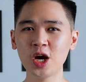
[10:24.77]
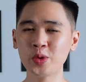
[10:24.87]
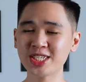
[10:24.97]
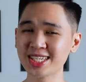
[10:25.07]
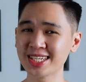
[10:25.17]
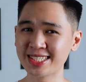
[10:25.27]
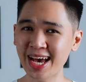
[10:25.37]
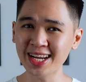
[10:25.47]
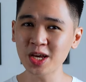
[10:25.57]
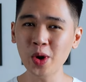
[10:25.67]
which is
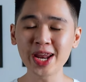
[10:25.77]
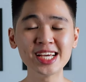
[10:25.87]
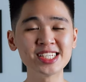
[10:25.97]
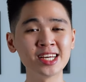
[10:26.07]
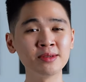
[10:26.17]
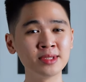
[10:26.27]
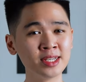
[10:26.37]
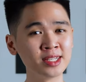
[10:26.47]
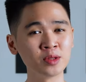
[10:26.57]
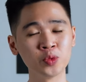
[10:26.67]
exactly what H and M
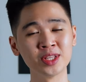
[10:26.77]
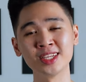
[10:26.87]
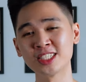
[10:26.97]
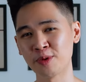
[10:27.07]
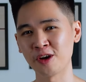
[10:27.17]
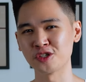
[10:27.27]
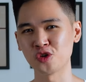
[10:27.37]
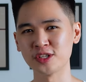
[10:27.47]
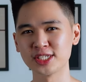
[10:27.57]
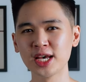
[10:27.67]
did with this pair of
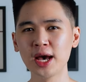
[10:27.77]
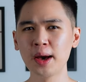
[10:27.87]
shorts.